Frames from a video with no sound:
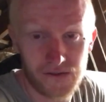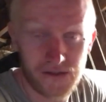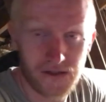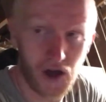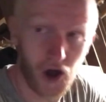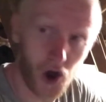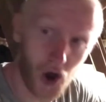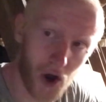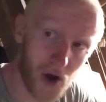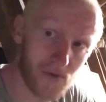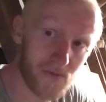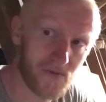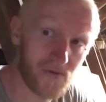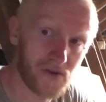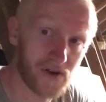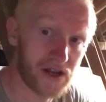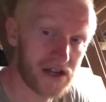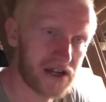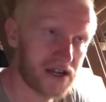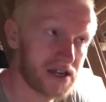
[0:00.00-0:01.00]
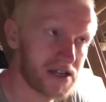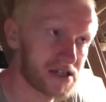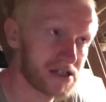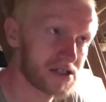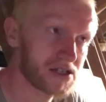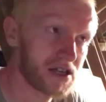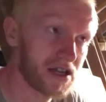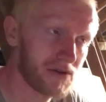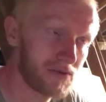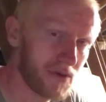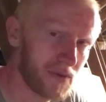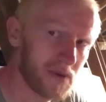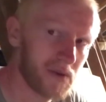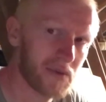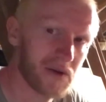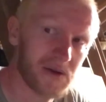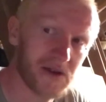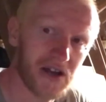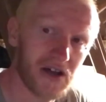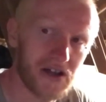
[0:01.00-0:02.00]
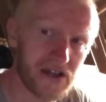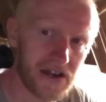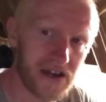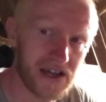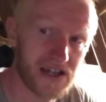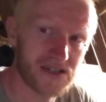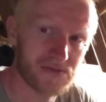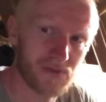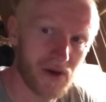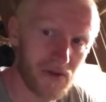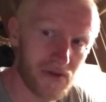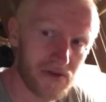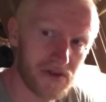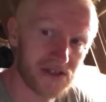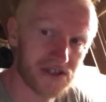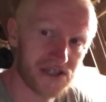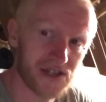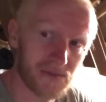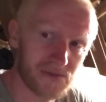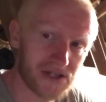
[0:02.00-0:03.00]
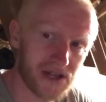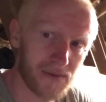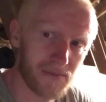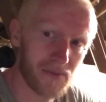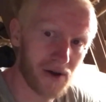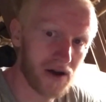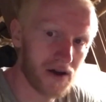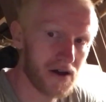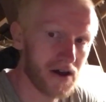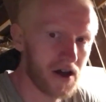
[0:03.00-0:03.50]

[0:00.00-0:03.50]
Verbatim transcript: Hopefully, it'll probably be no next month in September.